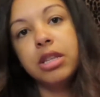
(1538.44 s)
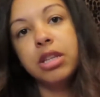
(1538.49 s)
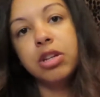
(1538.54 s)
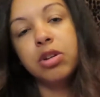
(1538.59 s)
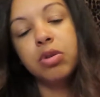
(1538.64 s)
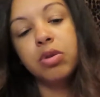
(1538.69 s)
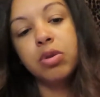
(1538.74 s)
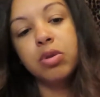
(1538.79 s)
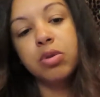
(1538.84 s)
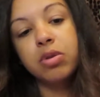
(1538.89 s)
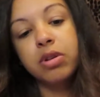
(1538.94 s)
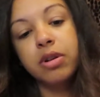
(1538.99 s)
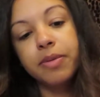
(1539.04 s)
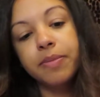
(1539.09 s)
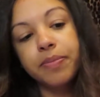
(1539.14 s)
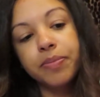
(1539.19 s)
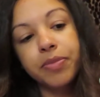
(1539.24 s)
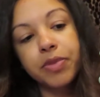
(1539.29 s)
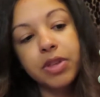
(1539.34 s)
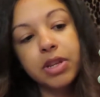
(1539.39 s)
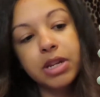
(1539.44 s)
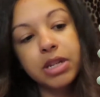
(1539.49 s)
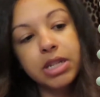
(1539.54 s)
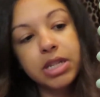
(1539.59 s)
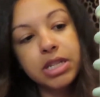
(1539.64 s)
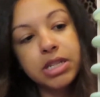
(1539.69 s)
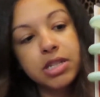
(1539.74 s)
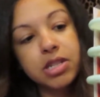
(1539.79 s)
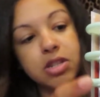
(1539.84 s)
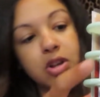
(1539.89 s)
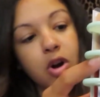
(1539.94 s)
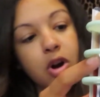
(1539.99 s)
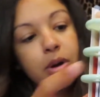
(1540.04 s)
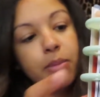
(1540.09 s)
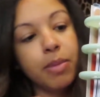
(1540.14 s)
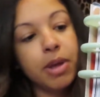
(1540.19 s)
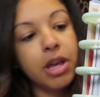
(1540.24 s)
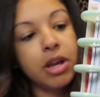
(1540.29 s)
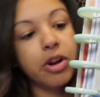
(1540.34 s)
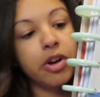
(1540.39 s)
little discs are
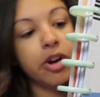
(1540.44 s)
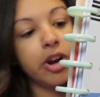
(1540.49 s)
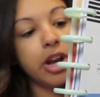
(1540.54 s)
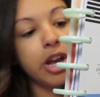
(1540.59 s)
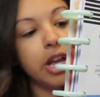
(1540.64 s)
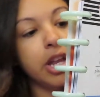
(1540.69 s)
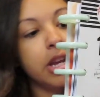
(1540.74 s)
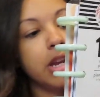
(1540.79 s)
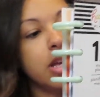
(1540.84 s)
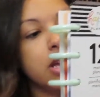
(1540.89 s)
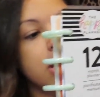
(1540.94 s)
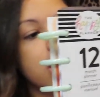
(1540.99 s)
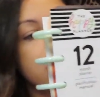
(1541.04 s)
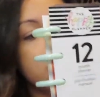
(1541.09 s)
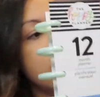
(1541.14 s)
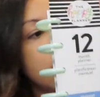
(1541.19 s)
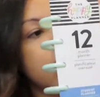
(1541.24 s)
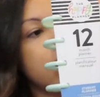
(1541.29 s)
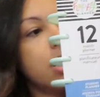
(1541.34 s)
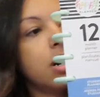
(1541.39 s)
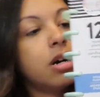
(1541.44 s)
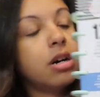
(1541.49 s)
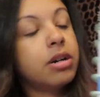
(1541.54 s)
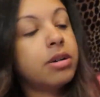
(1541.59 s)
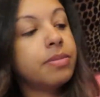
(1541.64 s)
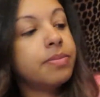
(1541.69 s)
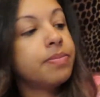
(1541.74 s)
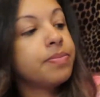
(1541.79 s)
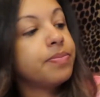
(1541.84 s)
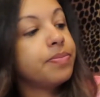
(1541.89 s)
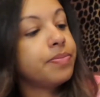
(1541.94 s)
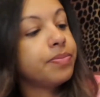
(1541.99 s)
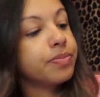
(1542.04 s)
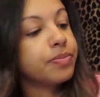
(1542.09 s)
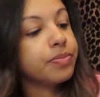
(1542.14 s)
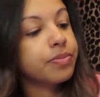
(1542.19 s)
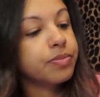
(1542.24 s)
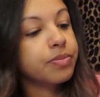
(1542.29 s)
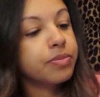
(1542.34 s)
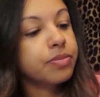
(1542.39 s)
mint green, and
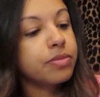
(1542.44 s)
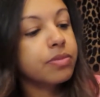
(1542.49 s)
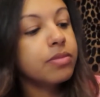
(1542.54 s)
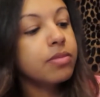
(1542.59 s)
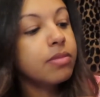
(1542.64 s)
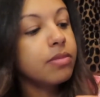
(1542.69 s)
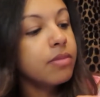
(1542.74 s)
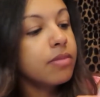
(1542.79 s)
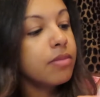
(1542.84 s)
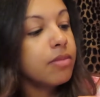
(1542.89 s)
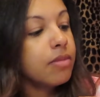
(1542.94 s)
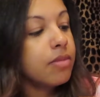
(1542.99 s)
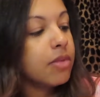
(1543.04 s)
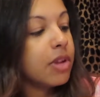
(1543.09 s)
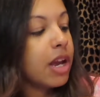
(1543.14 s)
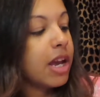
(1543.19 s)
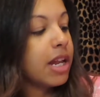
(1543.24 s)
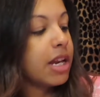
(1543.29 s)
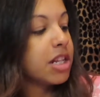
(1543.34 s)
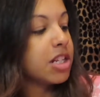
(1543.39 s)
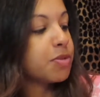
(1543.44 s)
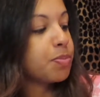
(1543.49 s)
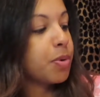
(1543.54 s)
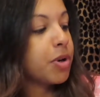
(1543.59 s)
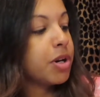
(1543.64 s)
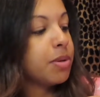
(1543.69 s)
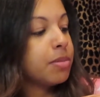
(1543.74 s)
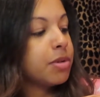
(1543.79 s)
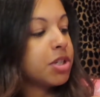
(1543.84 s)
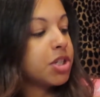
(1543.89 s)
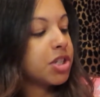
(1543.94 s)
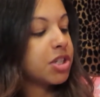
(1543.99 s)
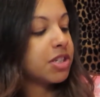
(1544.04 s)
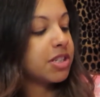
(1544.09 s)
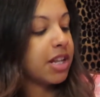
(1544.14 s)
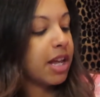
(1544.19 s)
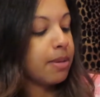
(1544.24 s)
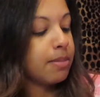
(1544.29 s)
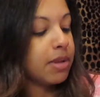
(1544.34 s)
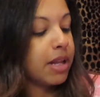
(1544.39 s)
it's pretty much the
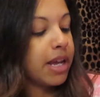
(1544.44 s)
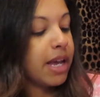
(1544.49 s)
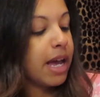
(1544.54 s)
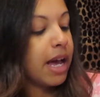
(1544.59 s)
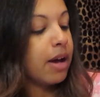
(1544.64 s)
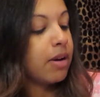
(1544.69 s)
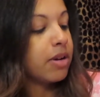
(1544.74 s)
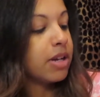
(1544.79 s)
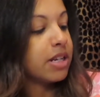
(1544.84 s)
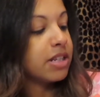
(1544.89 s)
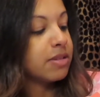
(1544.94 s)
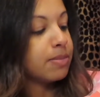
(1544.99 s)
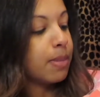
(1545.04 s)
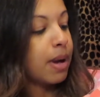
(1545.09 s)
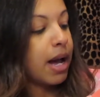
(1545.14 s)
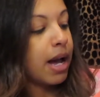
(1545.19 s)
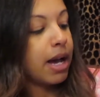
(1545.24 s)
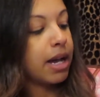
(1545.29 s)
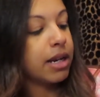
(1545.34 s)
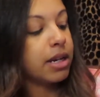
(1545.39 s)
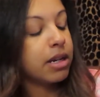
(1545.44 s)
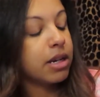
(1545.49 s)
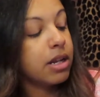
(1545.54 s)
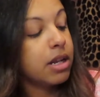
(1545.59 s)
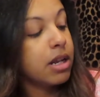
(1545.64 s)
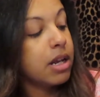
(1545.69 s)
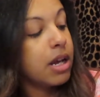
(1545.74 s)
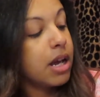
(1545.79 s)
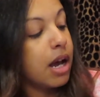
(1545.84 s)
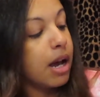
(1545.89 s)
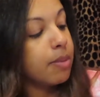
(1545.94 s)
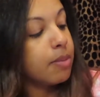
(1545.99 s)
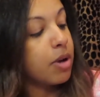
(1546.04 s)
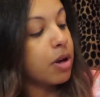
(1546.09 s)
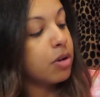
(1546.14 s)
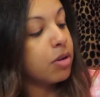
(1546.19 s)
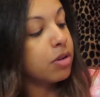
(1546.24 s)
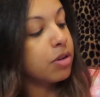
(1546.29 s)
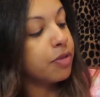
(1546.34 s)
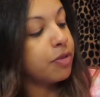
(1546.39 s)
same layout as mine. I'm
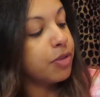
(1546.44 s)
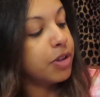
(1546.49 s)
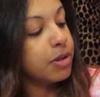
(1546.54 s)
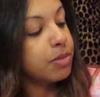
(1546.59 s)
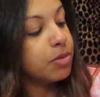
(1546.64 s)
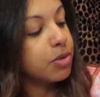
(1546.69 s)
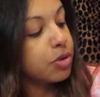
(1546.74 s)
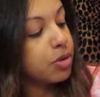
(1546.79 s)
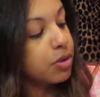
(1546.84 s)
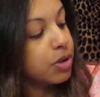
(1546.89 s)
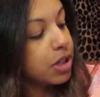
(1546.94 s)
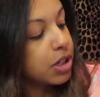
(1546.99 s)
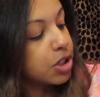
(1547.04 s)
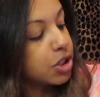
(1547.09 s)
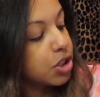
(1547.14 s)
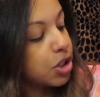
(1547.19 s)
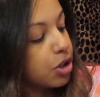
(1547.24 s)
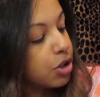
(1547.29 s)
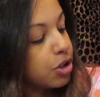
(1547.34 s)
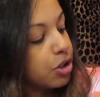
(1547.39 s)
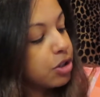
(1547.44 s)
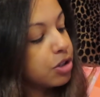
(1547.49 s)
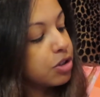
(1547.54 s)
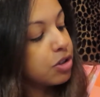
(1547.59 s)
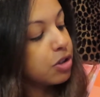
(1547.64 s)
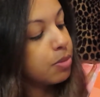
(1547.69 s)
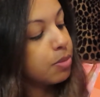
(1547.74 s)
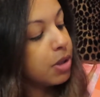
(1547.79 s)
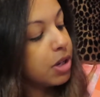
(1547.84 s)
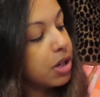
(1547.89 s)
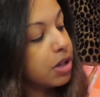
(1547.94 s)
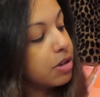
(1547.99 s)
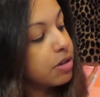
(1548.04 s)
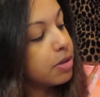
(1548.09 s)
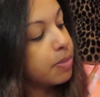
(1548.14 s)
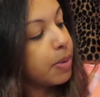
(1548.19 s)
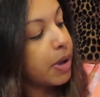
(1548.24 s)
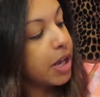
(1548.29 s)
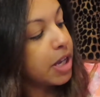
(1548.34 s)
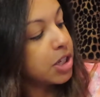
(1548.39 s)
not gonna flip through and show you too many
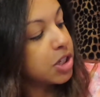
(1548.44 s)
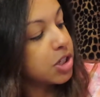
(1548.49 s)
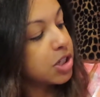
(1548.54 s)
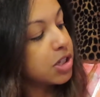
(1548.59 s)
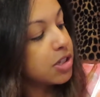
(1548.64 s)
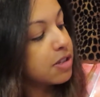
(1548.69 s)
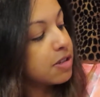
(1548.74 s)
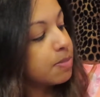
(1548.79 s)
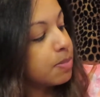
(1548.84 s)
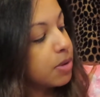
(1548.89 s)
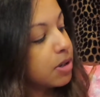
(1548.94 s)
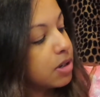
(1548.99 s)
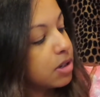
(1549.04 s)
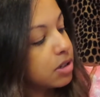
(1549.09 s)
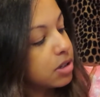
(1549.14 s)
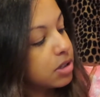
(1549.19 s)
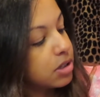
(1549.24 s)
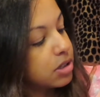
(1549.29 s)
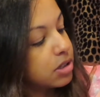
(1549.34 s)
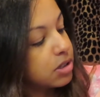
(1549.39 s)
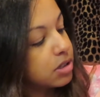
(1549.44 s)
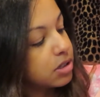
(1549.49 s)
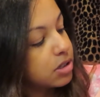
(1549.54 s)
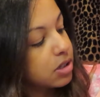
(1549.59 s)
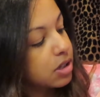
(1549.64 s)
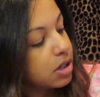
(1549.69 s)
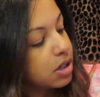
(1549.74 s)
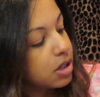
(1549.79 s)
other pages because,